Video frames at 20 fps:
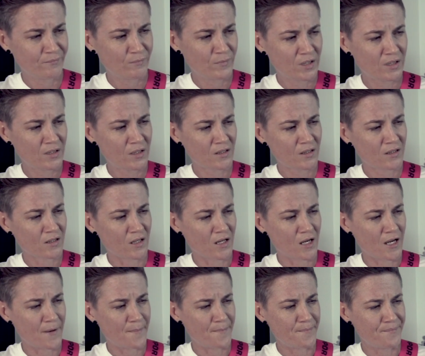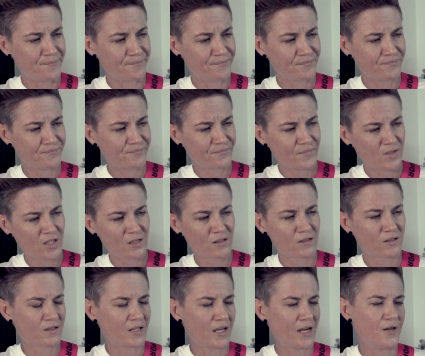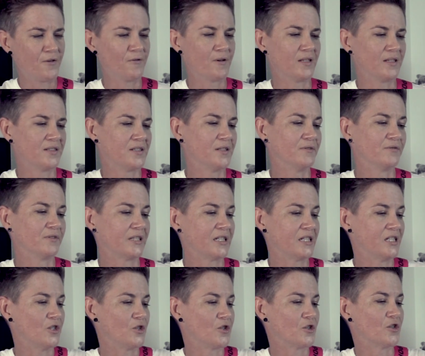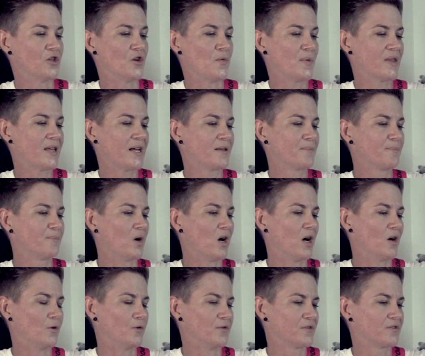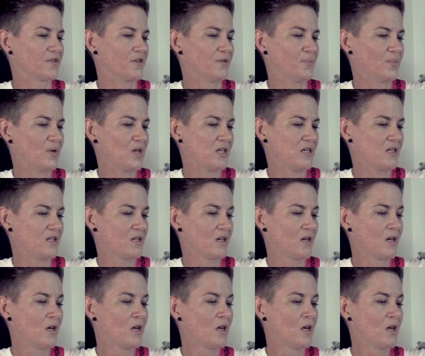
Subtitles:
But this time it stayed relatively in tune, but that might also be